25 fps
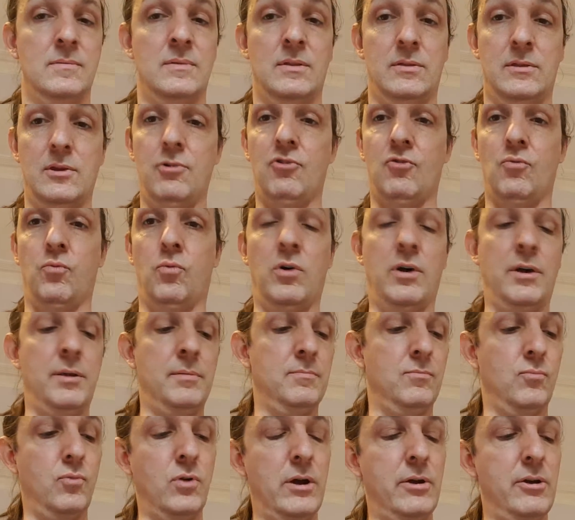there's
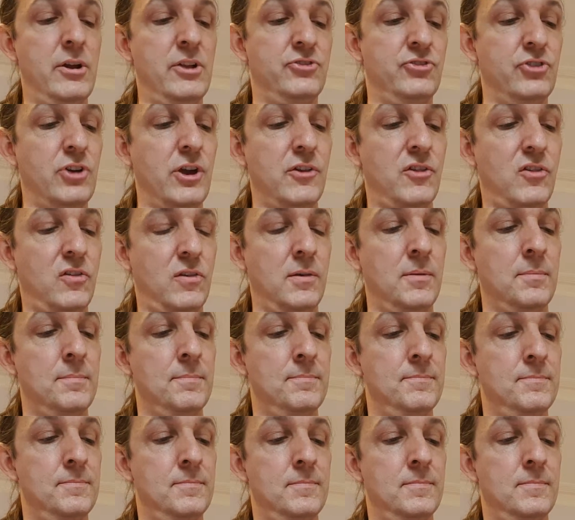one where it just,
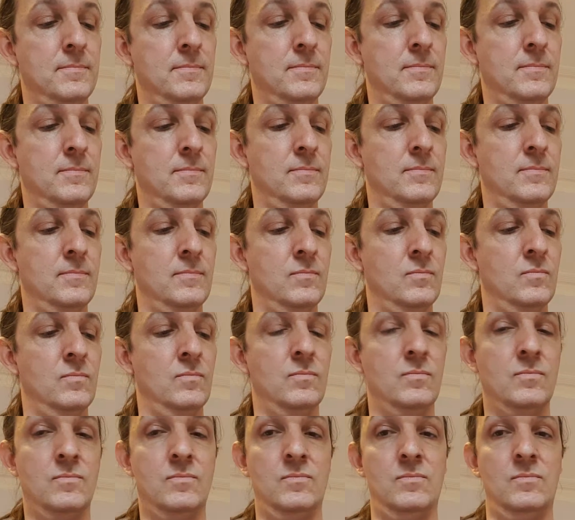
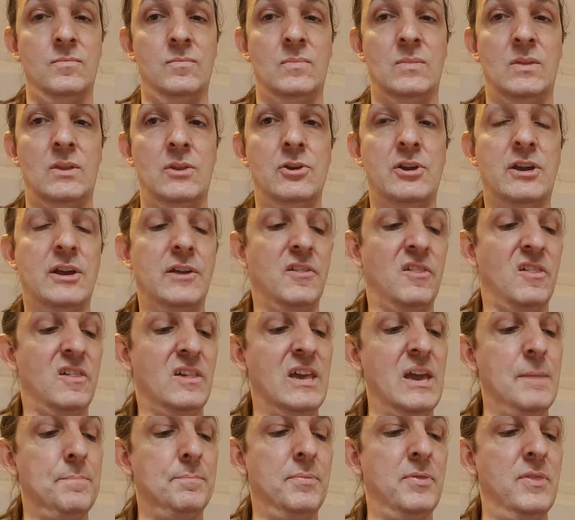you can
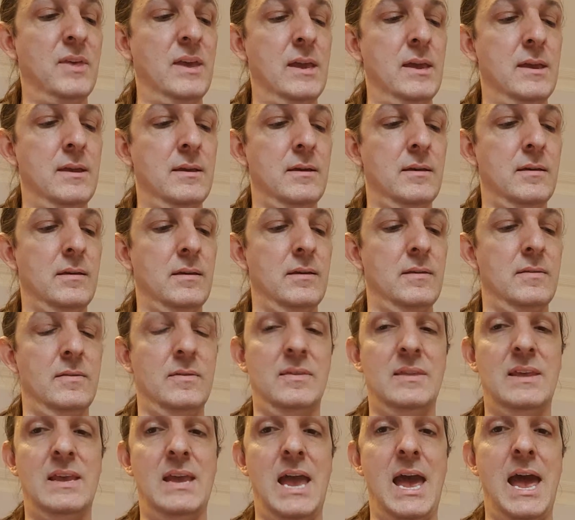skip the
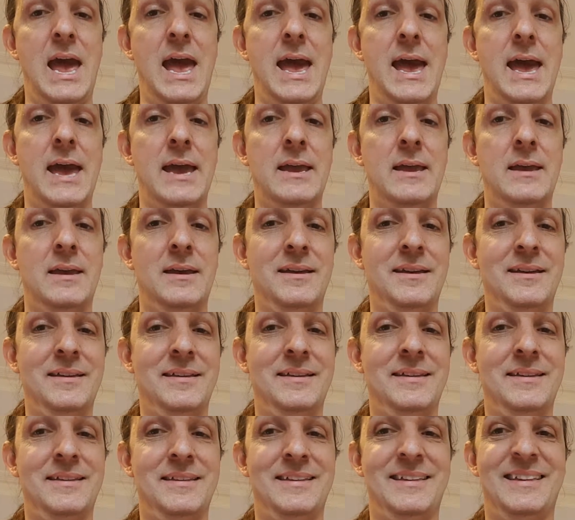A,
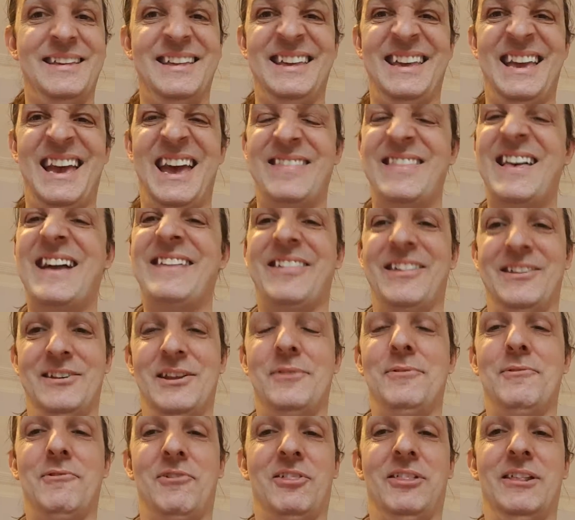and that's
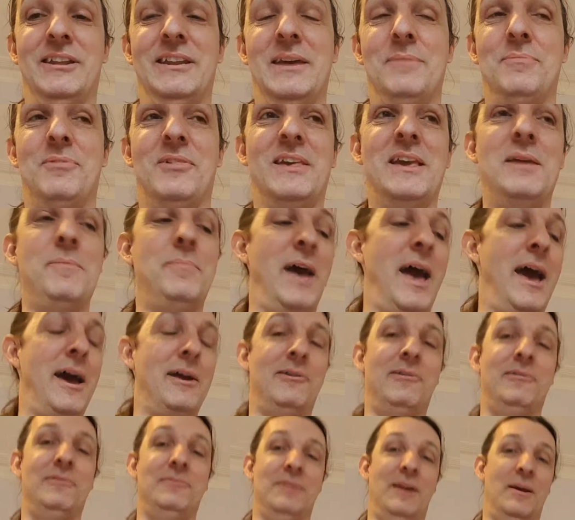another Slonimsky
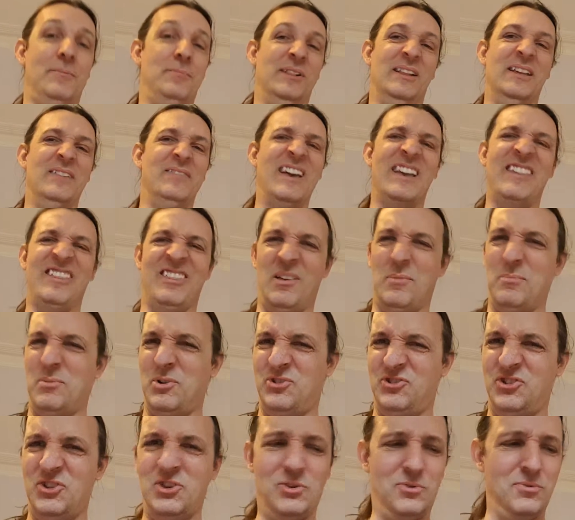pattern. I believe that's number
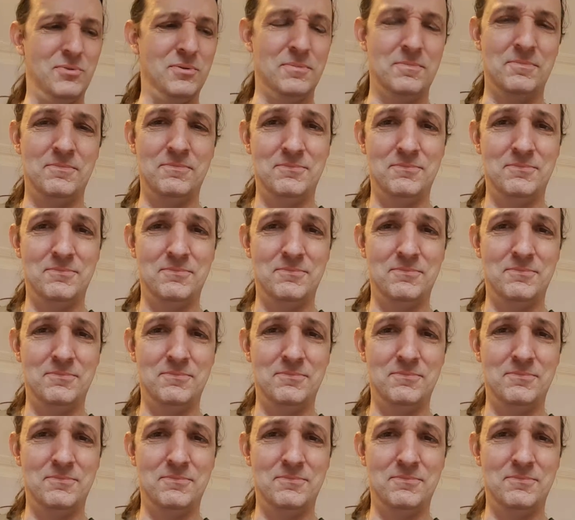2.